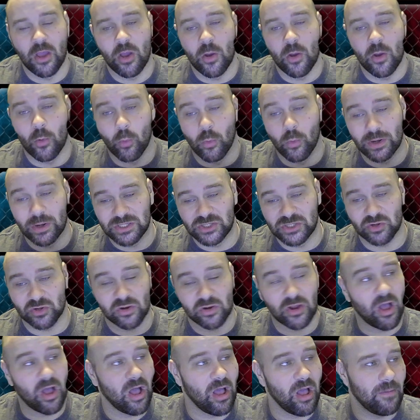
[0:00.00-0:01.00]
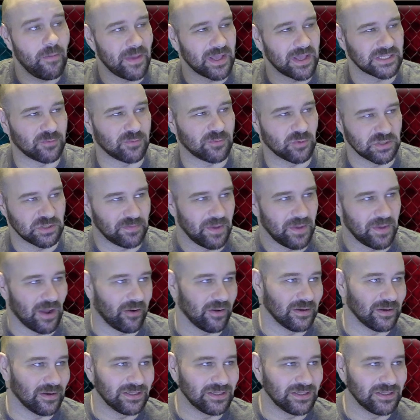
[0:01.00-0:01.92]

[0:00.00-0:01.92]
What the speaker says: What is your combat sports background?